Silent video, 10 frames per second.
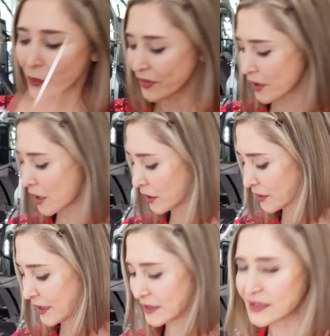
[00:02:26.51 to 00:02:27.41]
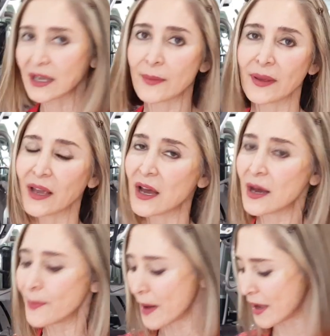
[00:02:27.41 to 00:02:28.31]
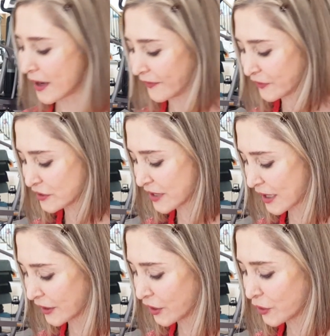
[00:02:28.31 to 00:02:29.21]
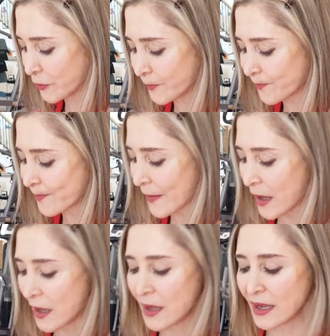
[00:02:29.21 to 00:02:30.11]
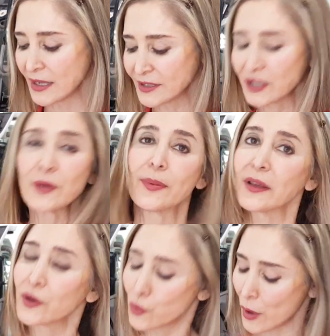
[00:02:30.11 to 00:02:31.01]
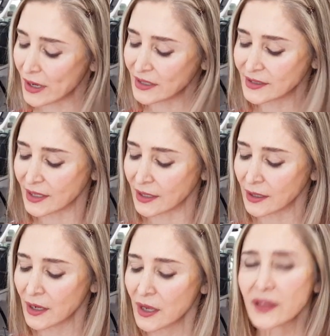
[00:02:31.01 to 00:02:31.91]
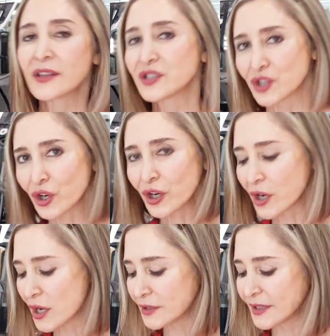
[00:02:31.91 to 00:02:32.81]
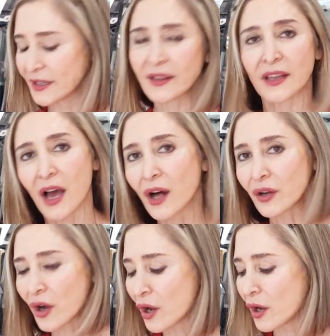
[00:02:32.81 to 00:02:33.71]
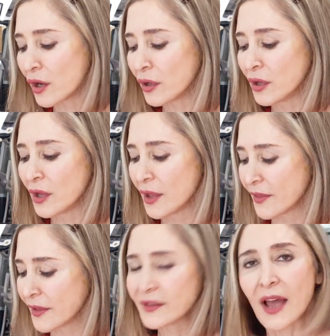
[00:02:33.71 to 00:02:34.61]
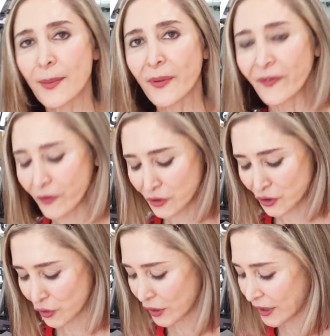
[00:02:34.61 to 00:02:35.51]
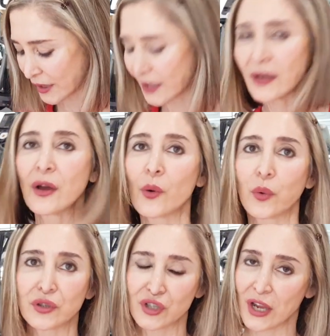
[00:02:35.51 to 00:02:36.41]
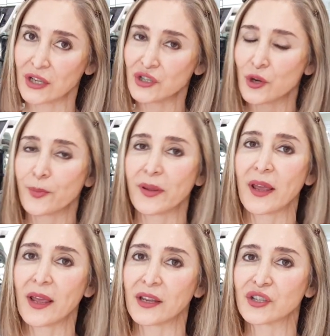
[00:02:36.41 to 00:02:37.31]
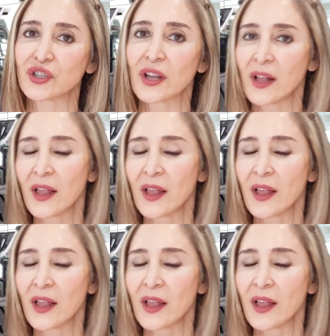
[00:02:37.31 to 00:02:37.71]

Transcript: with the holidays coming up, I have to tell you, it's gonna be crazy. The sugar content, the alcohol, the type of food you're eating will change your pH.